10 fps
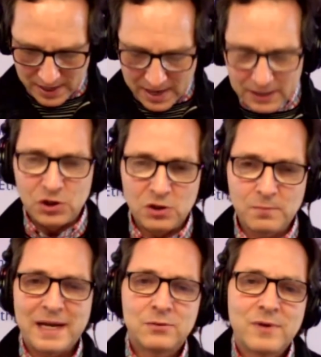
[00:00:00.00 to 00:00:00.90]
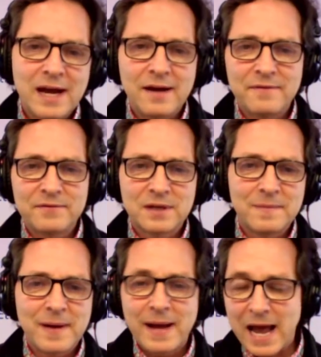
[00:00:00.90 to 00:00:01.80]
Do you plan to have some
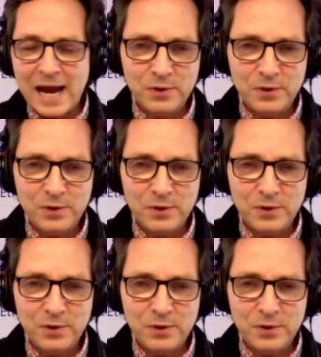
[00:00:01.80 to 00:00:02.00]
hybrid,